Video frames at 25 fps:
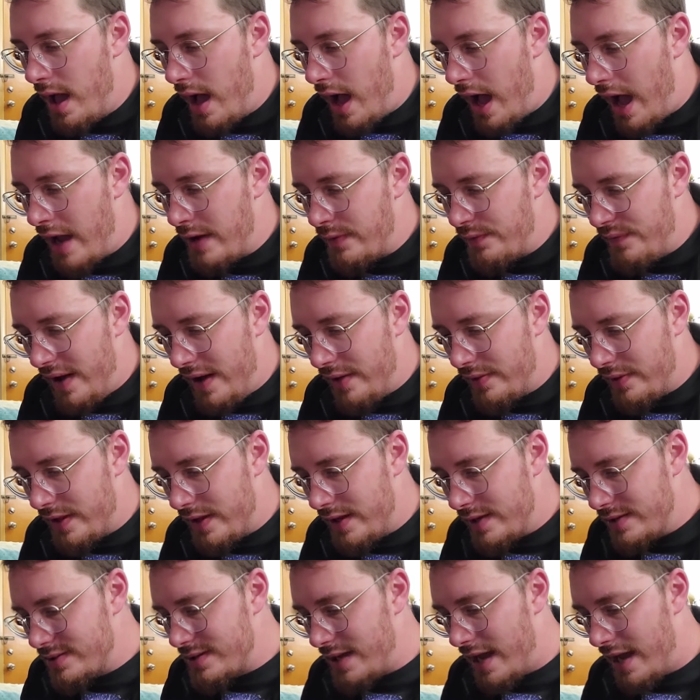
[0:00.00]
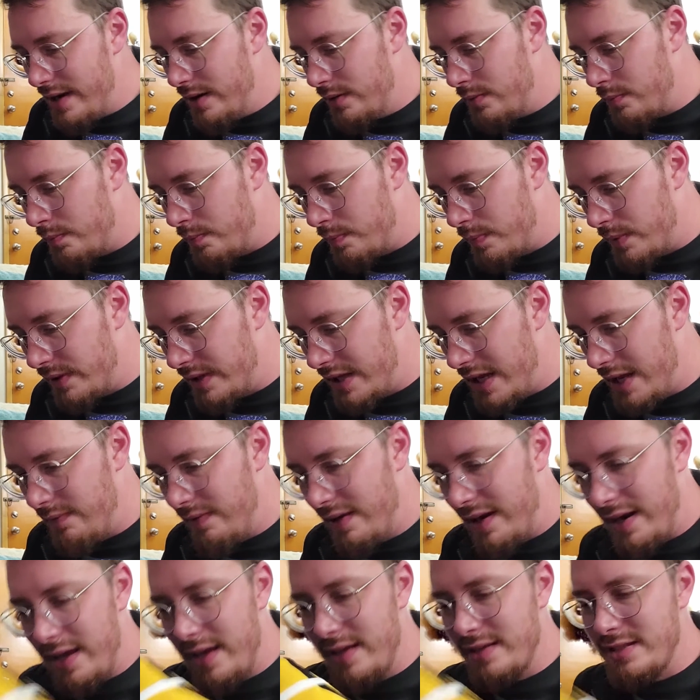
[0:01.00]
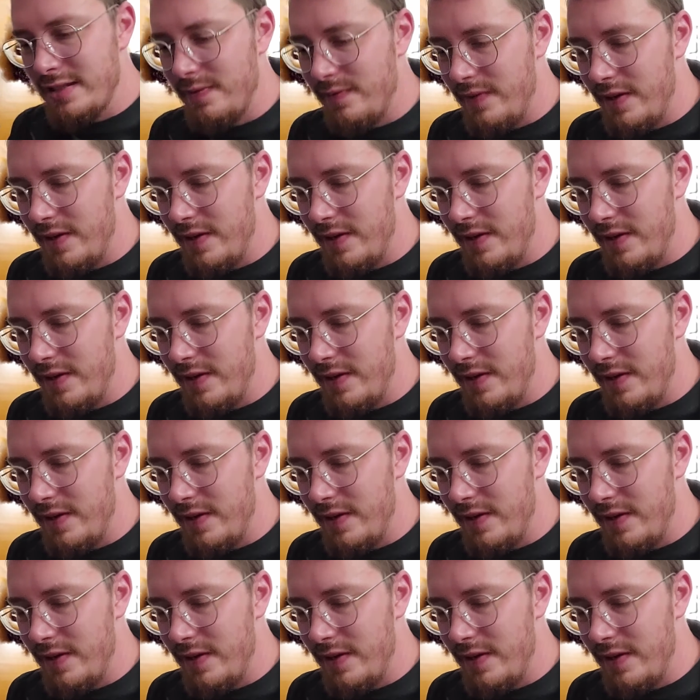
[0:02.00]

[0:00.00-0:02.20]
I found this. I don't believe it is a